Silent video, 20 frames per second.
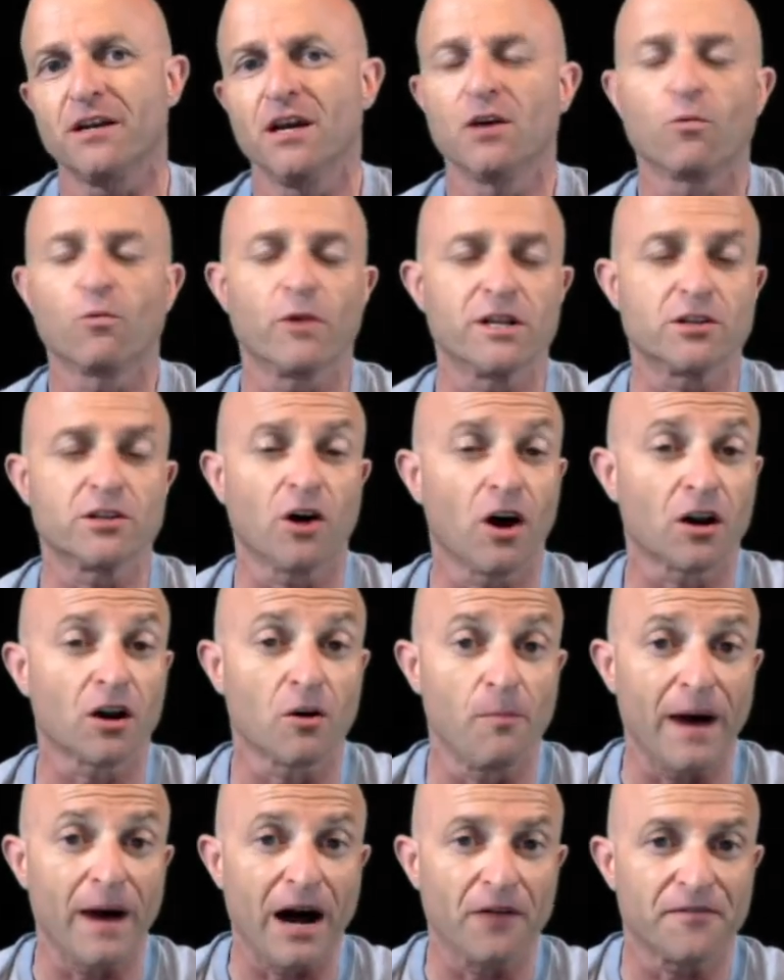We talk
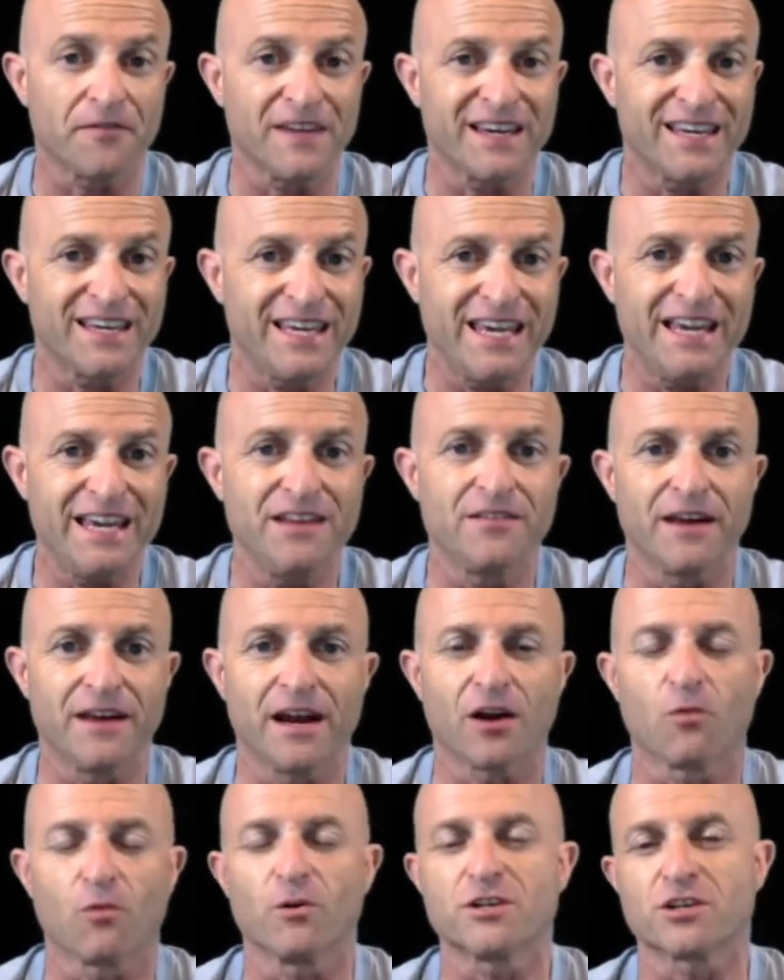about the key there,
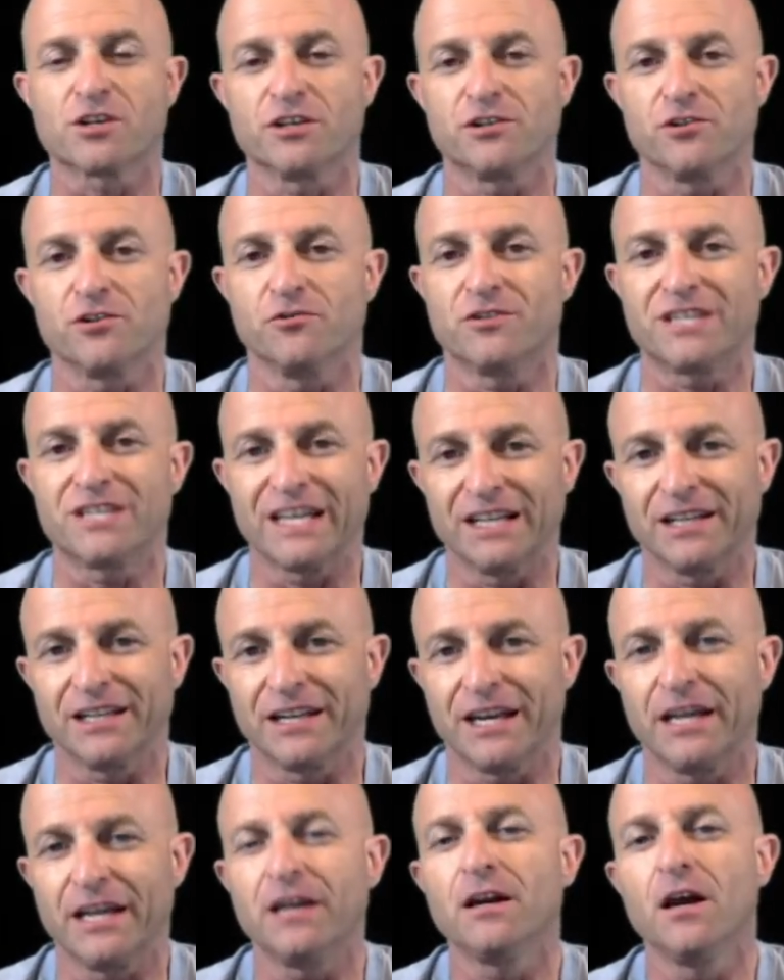which is
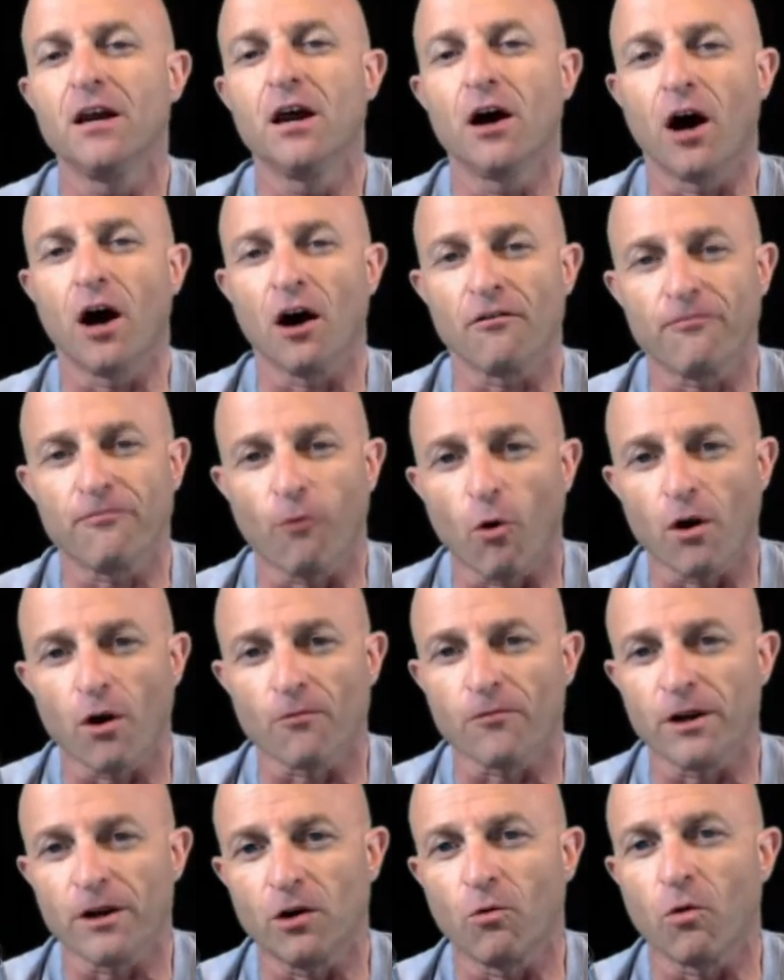utility for
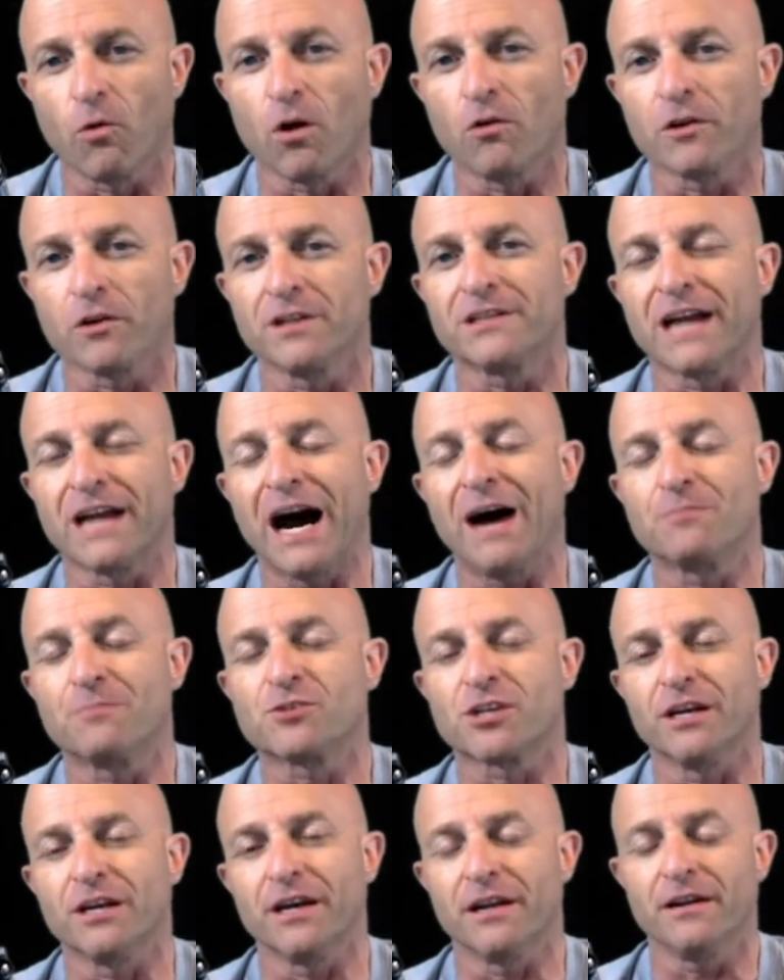real world
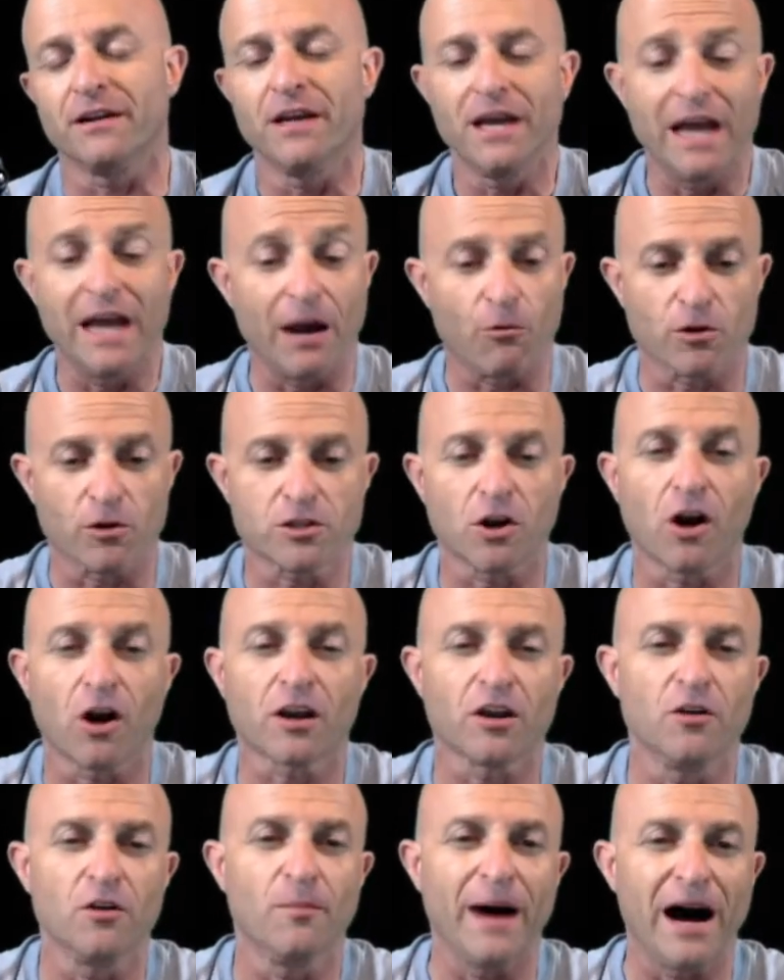adoption, and we're
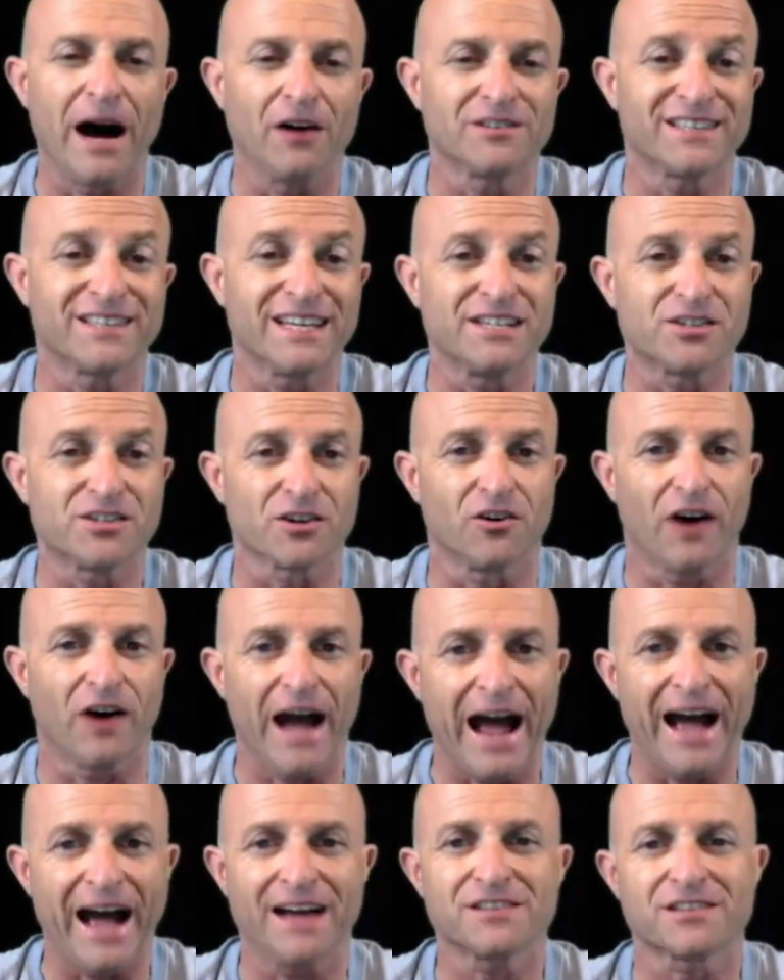talking about digital
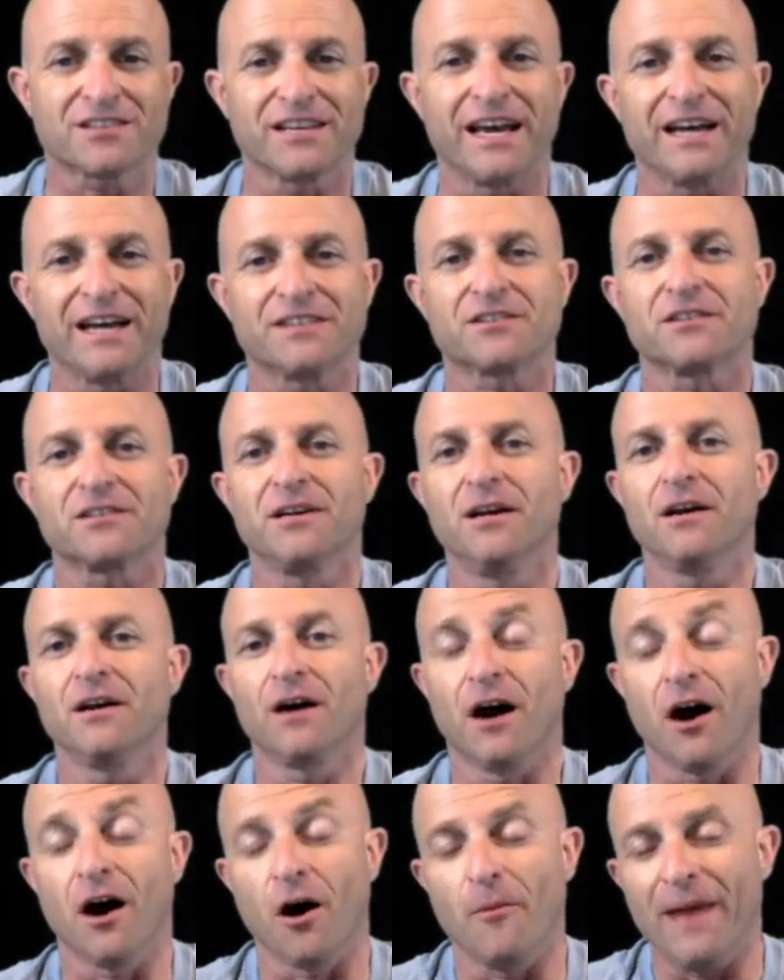assets
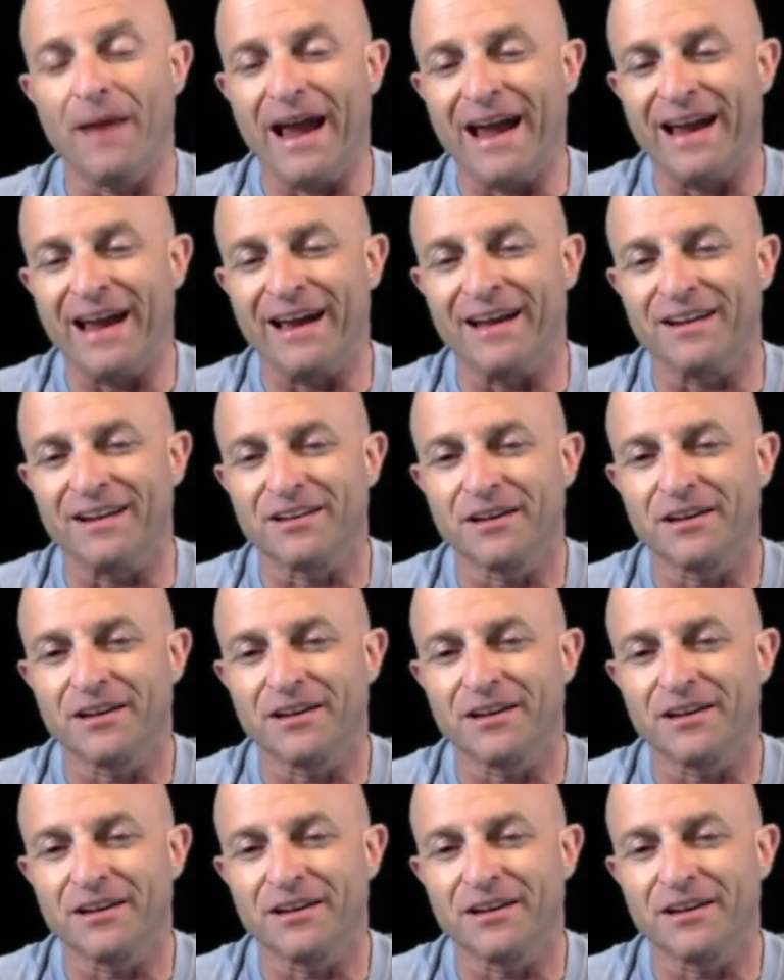and